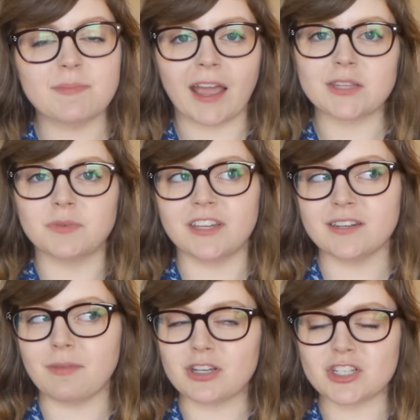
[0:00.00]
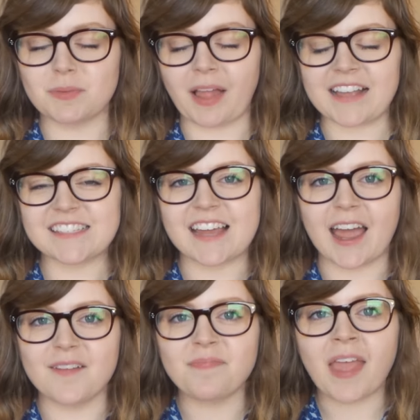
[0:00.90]
because we didn't mention them last
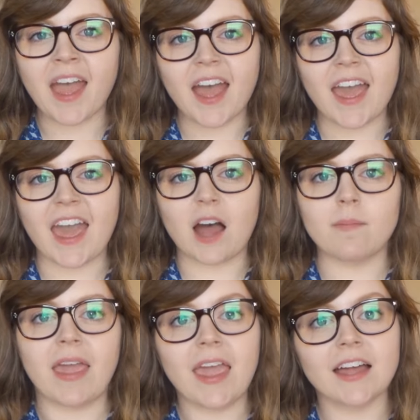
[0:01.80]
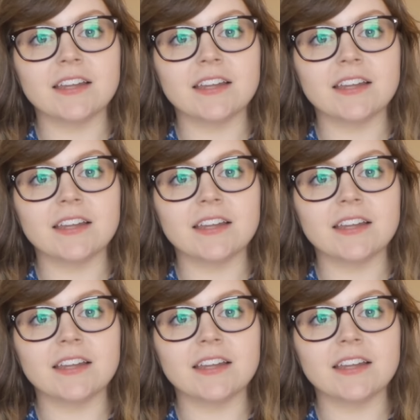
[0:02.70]
time, and